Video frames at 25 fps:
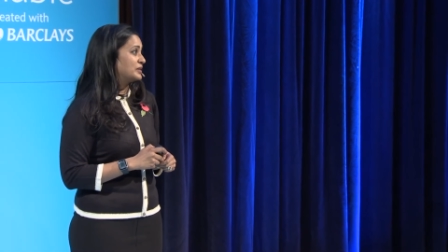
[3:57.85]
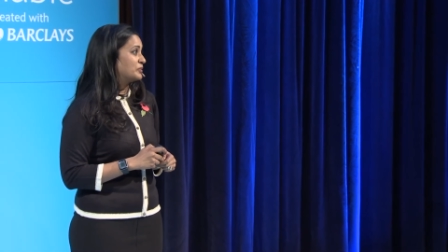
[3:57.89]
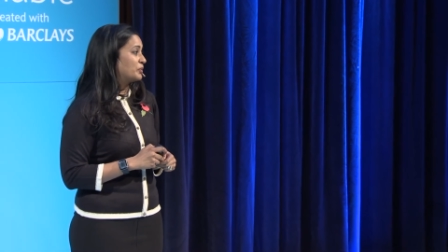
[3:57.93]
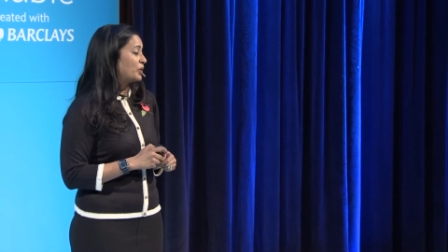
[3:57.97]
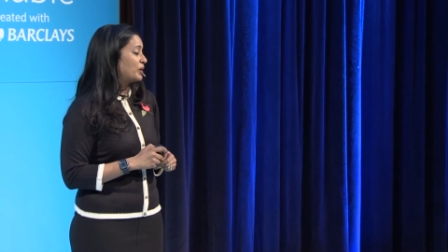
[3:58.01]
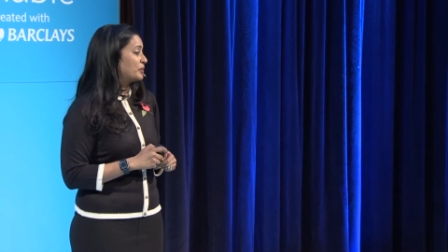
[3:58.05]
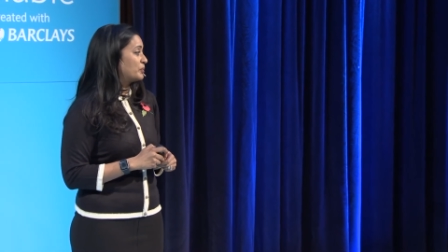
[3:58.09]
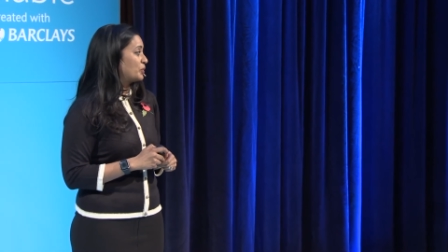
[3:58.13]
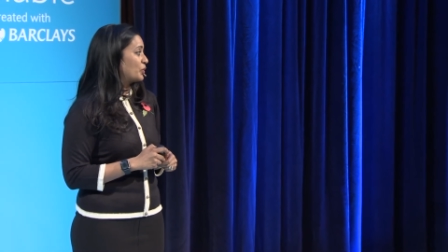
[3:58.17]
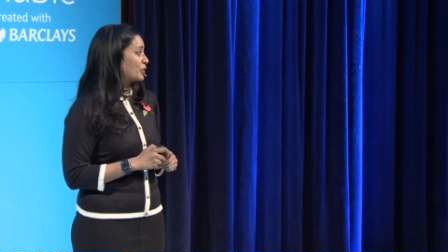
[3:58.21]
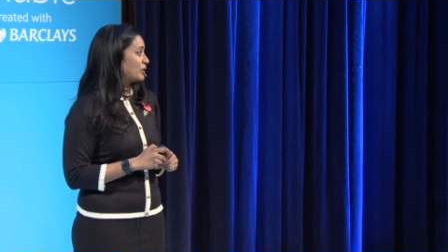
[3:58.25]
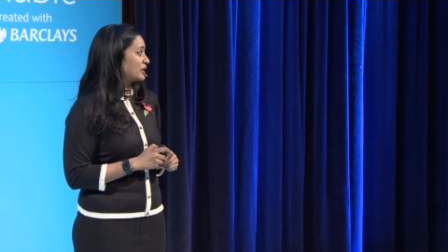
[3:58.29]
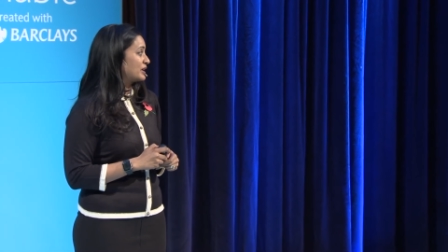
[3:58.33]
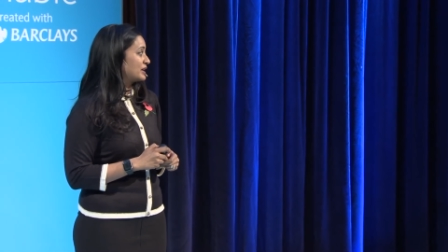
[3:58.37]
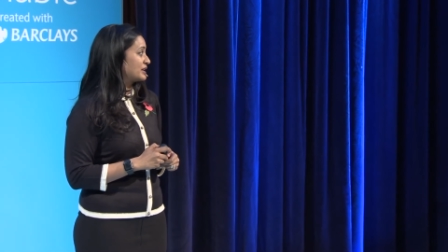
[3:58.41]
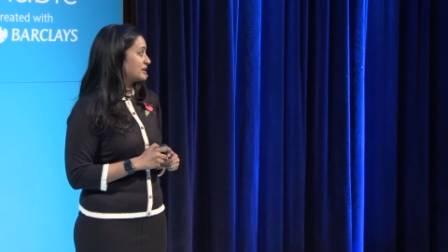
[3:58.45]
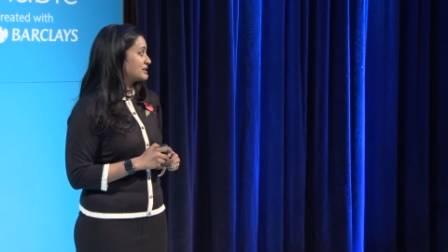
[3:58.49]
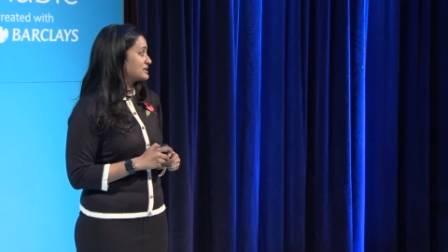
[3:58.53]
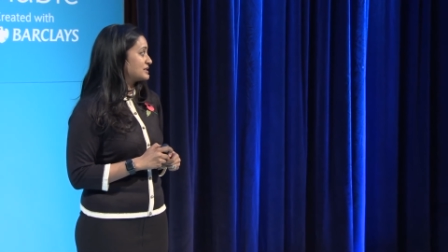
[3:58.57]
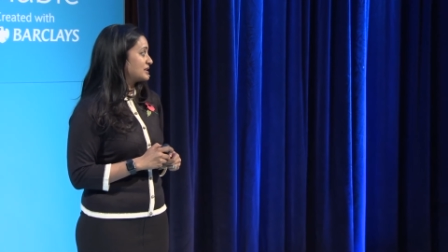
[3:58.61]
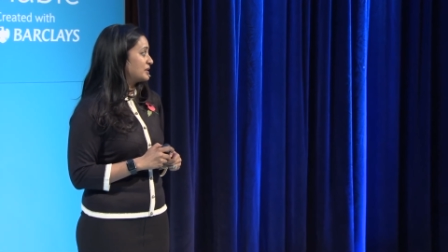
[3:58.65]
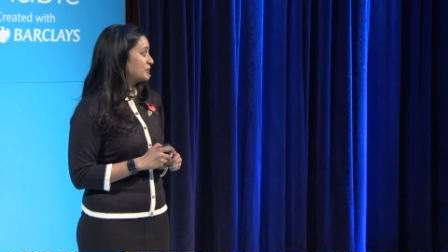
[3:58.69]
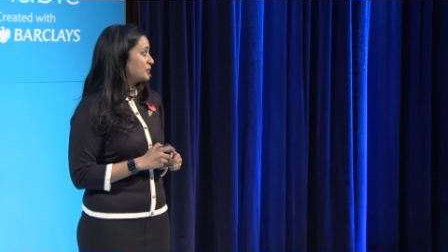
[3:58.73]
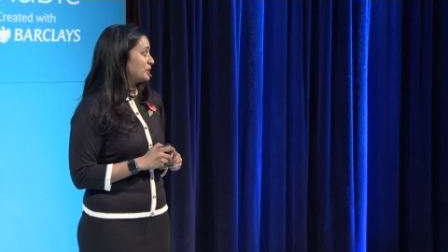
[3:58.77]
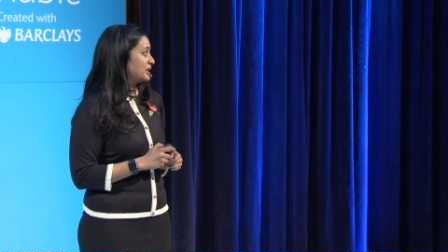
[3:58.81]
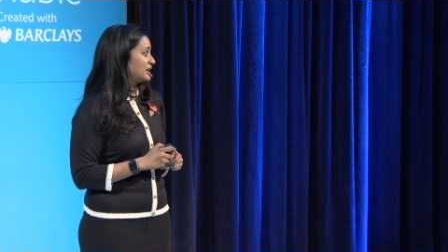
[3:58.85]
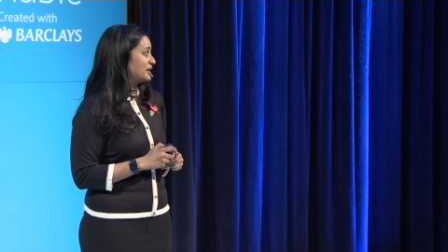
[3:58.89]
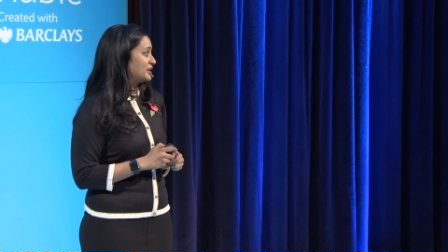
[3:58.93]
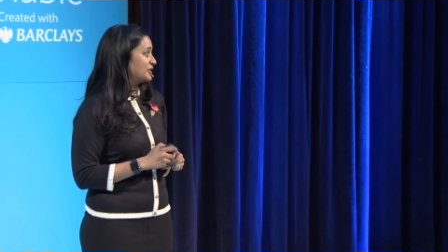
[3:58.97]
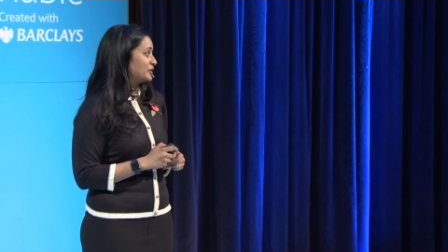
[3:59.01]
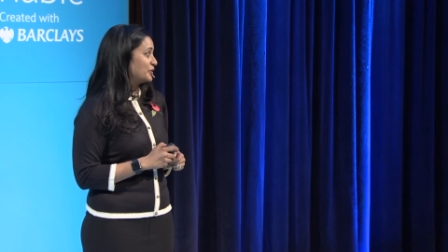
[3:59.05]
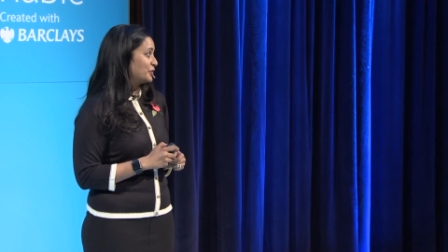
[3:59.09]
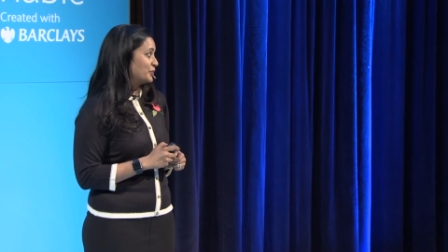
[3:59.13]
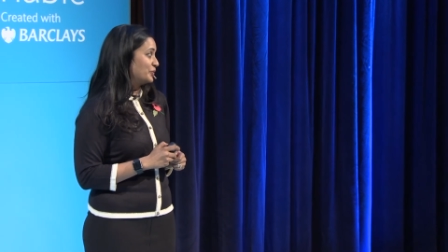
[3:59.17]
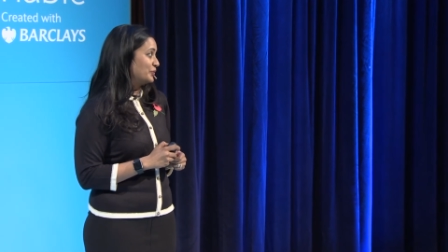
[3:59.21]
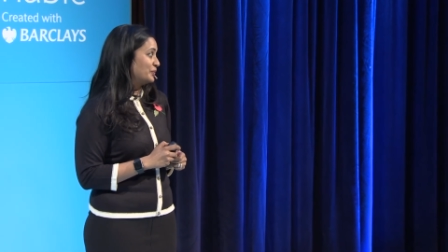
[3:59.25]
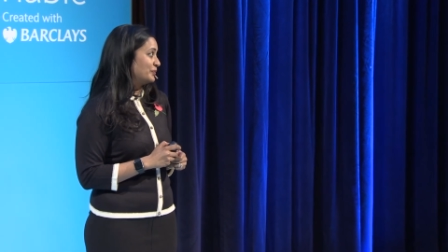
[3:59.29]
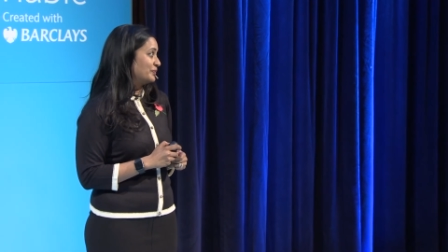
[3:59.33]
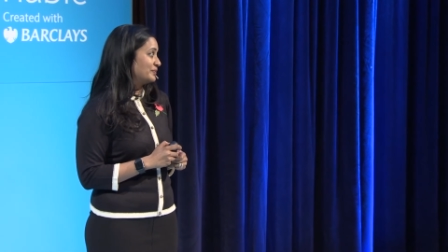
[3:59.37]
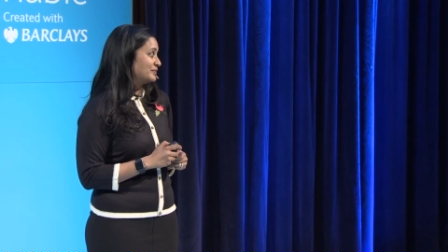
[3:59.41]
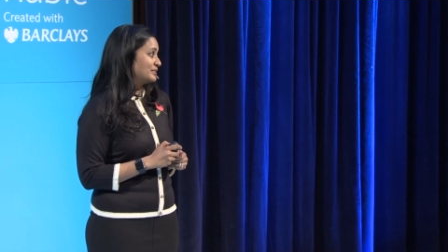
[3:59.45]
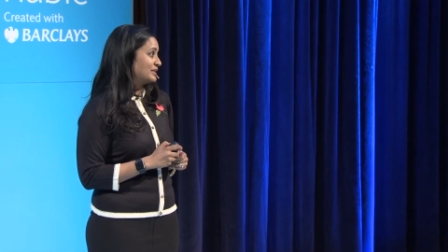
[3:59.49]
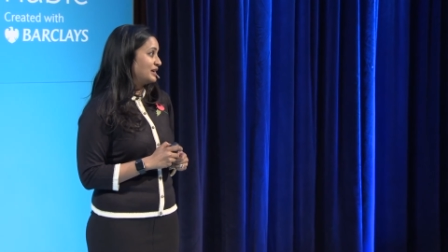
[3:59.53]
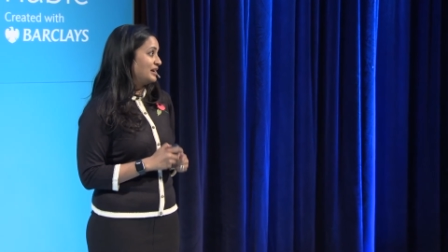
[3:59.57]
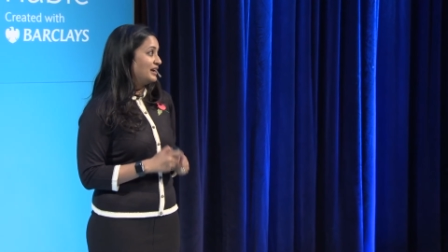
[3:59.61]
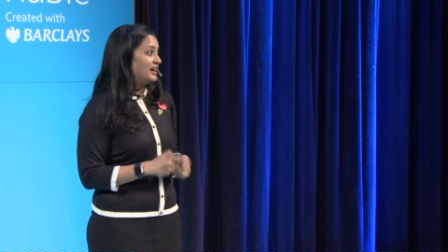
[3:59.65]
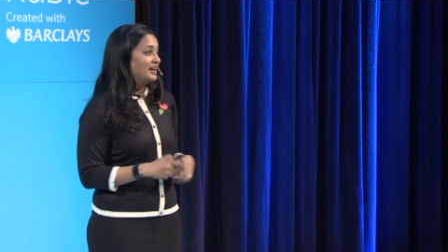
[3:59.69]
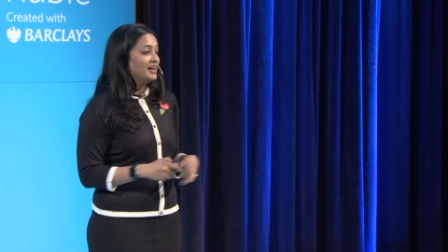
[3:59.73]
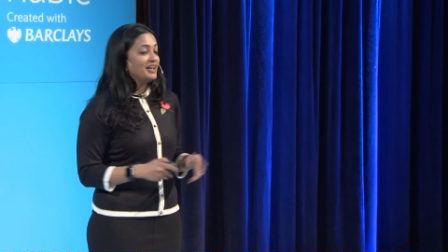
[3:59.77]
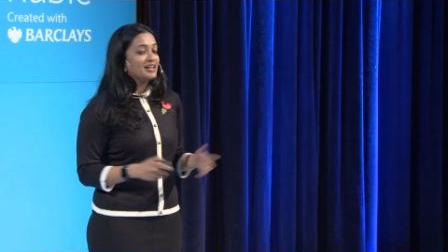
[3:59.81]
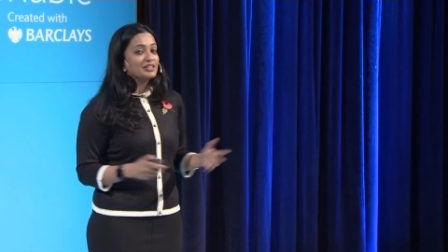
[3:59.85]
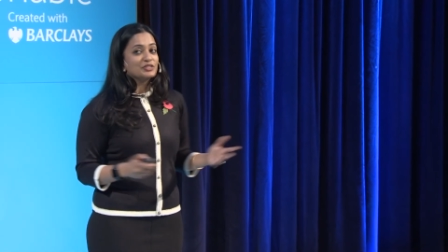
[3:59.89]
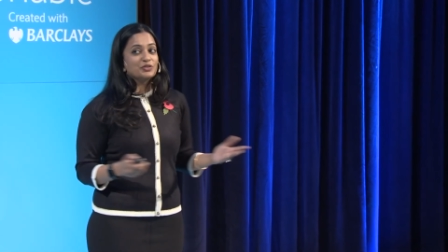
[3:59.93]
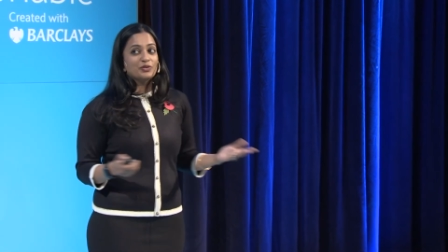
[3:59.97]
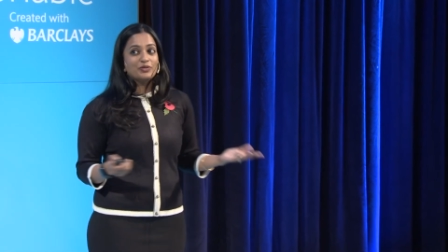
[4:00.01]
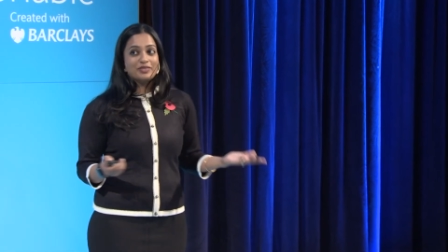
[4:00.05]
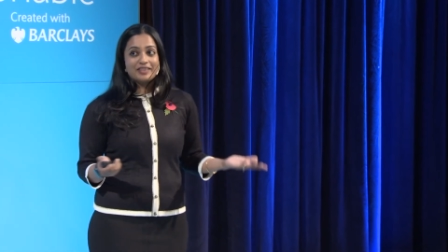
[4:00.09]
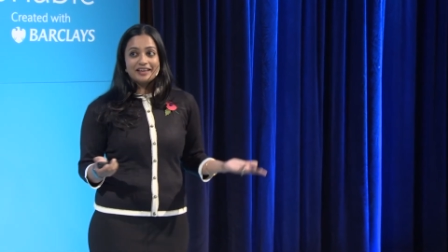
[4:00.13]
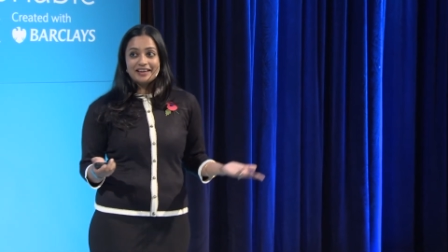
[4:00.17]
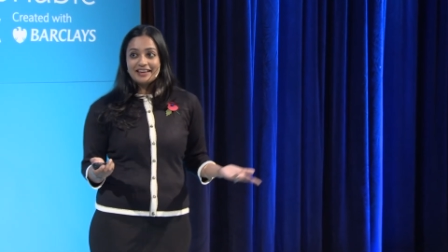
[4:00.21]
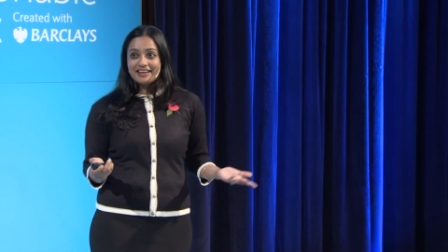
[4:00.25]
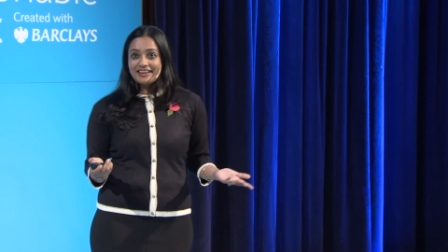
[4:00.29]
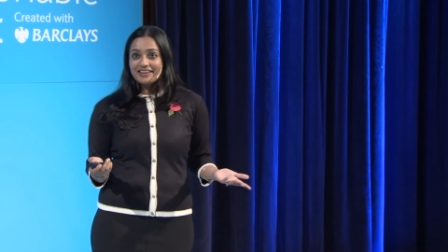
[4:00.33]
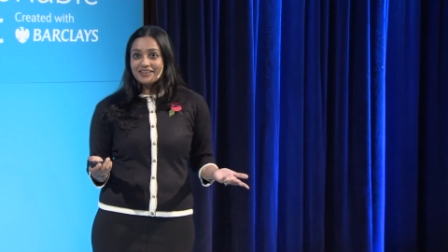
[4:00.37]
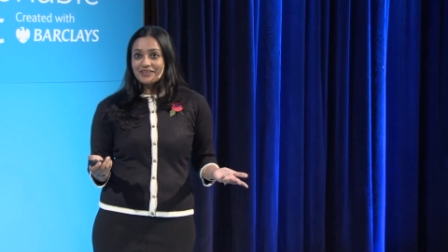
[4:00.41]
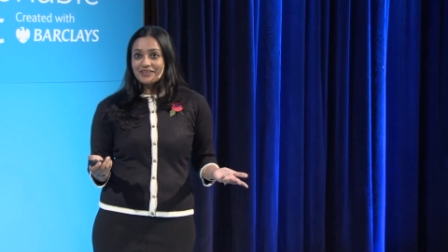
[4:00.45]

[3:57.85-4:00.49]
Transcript: what more it is that we can do. So thank